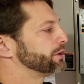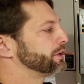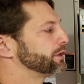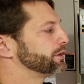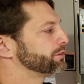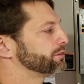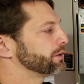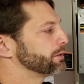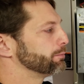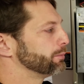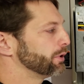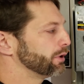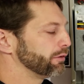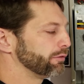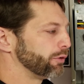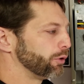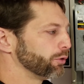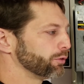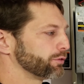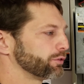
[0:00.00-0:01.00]
DC
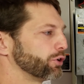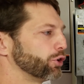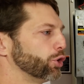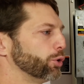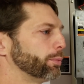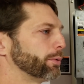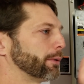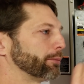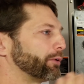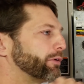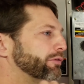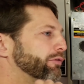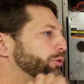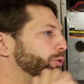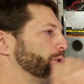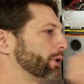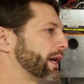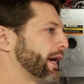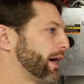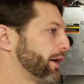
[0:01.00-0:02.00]
millivolts to open up the
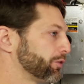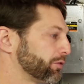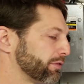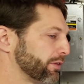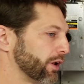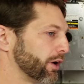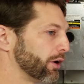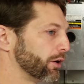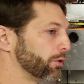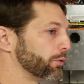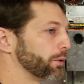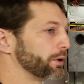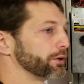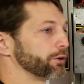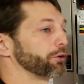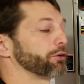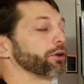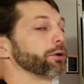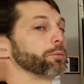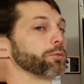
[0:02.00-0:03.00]
full gas flow when
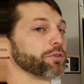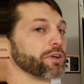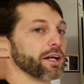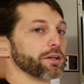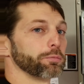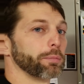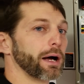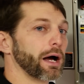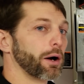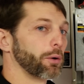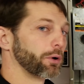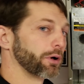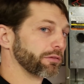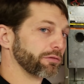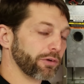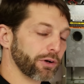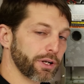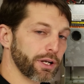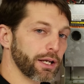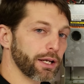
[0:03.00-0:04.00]
your thermostat's powering
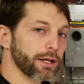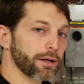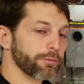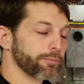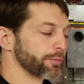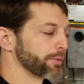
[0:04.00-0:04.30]
for heat.